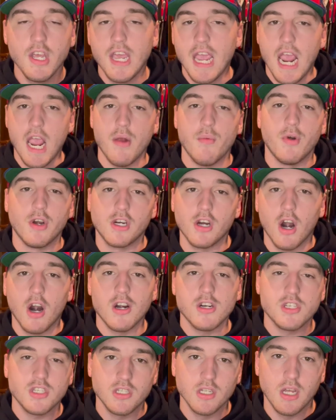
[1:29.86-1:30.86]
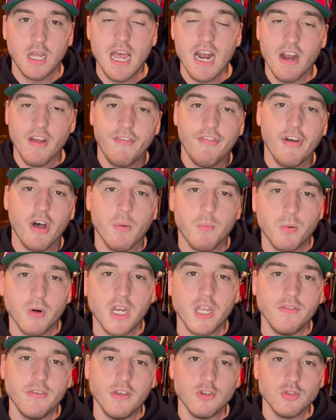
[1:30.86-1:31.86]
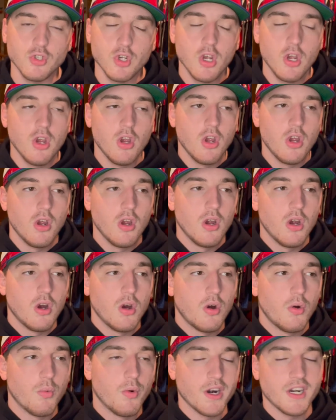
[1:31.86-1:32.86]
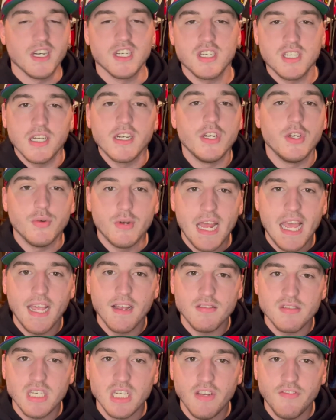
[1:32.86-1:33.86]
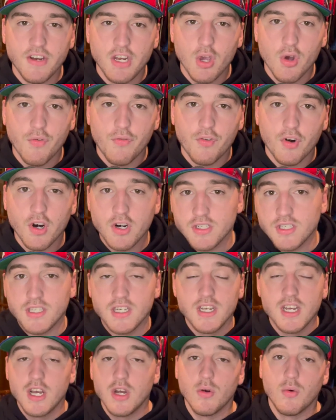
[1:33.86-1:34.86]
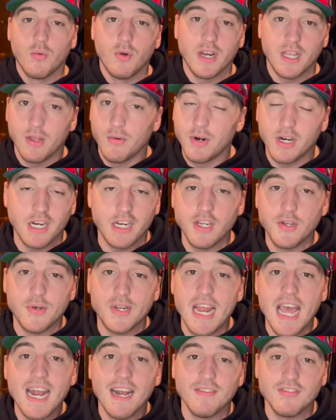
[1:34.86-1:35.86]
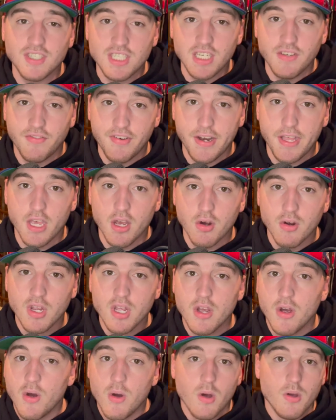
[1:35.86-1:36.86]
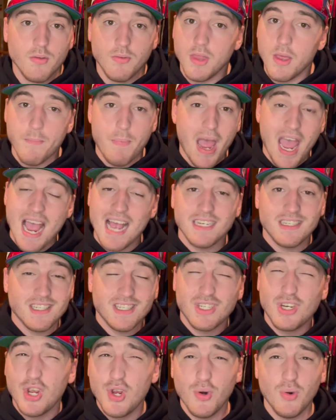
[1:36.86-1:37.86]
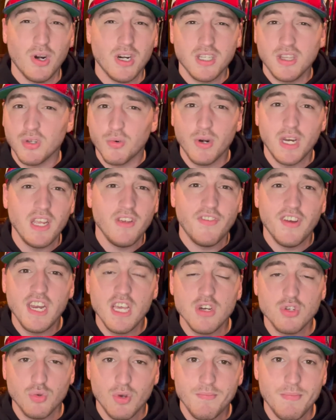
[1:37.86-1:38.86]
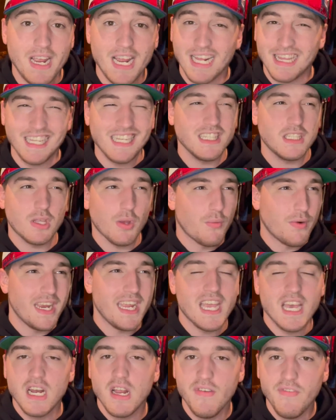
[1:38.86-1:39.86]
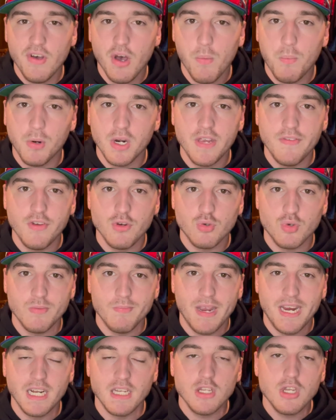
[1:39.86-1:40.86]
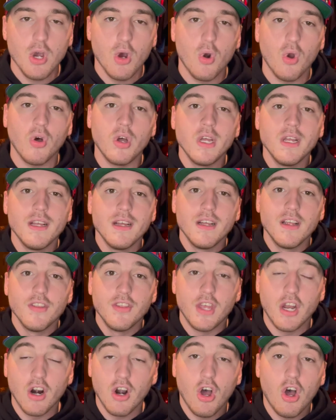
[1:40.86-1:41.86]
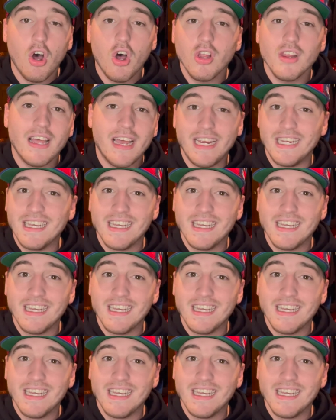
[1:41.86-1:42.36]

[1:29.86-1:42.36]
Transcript: in regards to the NFL previews, we're just going to do an AFC video first, and then we're going to do an NFC video. The past 2 or 3 videos we made, I think 3 NFL previews we made in total, they're all like